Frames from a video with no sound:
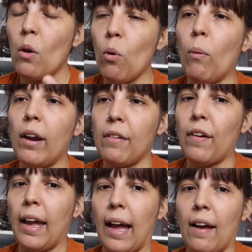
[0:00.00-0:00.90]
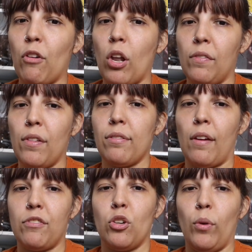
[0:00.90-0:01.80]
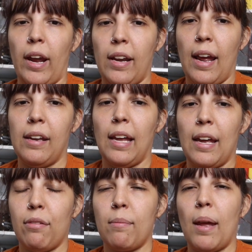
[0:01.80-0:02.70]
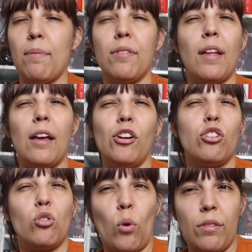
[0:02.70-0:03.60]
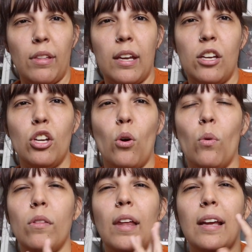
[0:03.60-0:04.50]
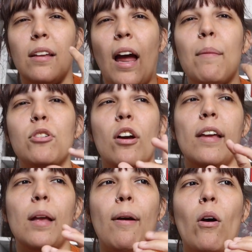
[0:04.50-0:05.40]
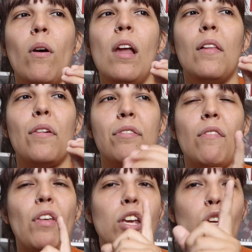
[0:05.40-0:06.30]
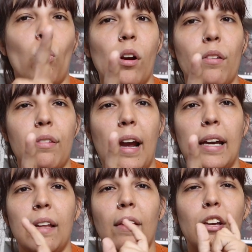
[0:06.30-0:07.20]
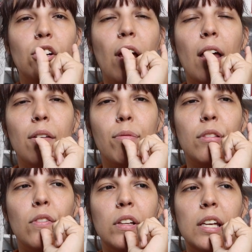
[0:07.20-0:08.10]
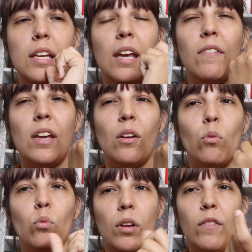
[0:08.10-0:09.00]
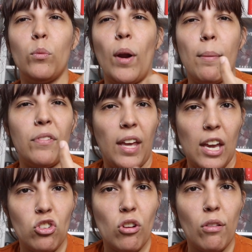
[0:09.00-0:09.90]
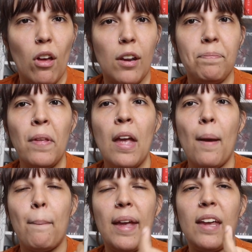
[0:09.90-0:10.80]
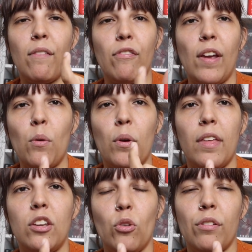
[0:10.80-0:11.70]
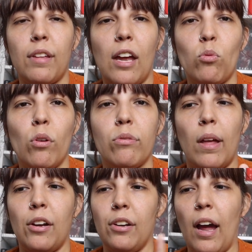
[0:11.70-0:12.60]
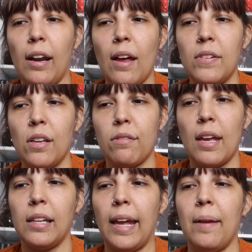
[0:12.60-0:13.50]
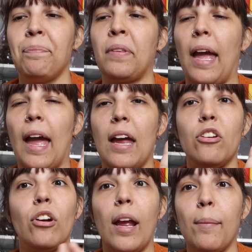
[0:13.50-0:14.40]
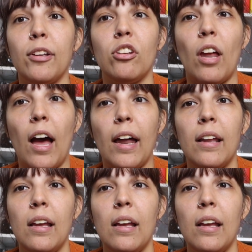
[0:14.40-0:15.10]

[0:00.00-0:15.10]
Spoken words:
well, what if I have all of this stuff to grade? And like, sometimes it's not your choice. Like, you know, like I'm talking about the stuff that you're assigning that you're not specifically given ramifications on. Make it fit within your schedule so that you're not having to stay late and you're able to not